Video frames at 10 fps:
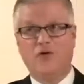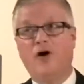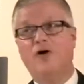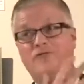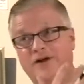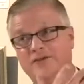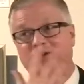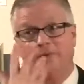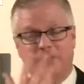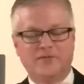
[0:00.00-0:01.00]
or our
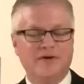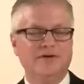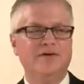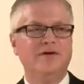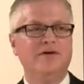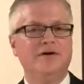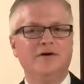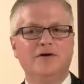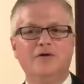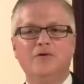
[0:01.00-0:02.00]
friends, family friends,
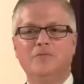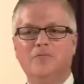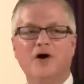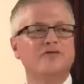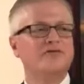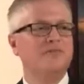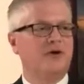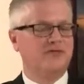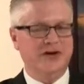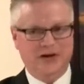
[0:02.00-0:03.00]
Marcy
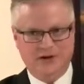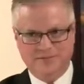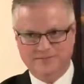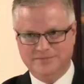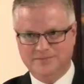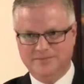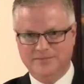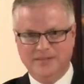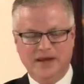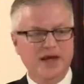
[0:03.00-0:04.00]
Marcinella,
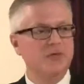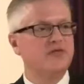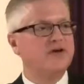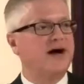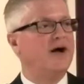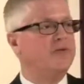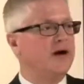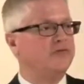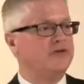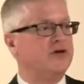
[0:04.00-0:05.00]
he was the guy
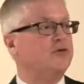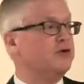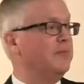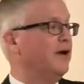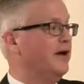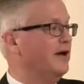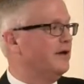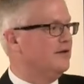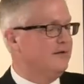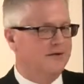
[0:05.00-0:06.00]
when I was a kid who cut my
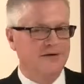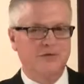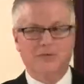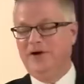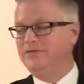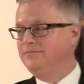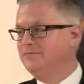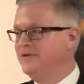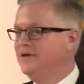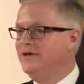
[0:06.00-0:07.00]
hair. Well,
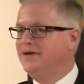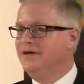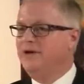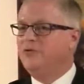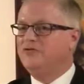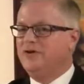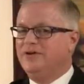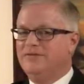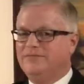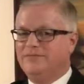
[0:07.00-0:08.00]
he was
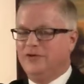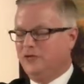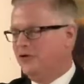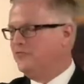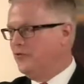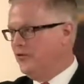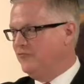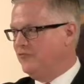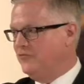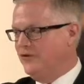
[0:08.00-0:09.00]
in the 34th
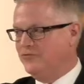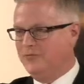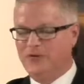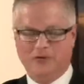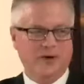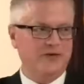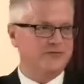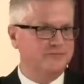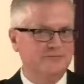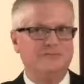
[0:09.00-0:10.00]
Infantry Division with who
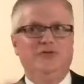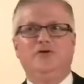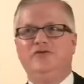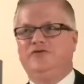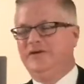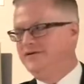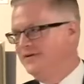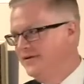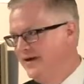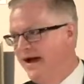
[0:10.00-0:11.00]
else? Coonchy.
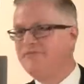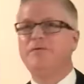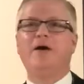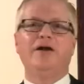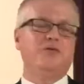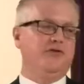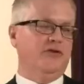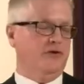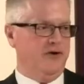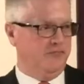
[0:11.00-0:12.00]
Everybody was
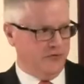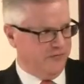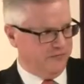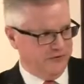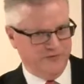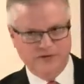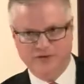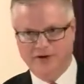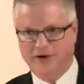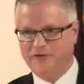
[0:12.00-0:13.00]
in the 34th Infantry
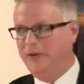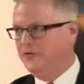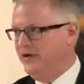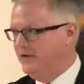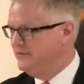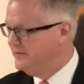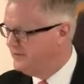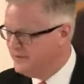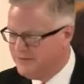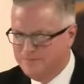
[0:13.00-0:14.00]
Division in our small town.
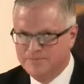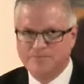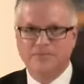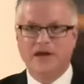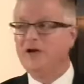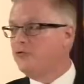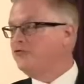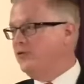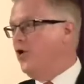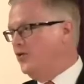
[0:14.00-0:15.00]
And of
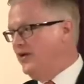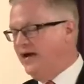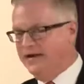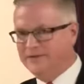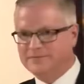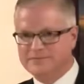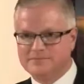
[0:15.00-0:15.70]
course, they were all Italian.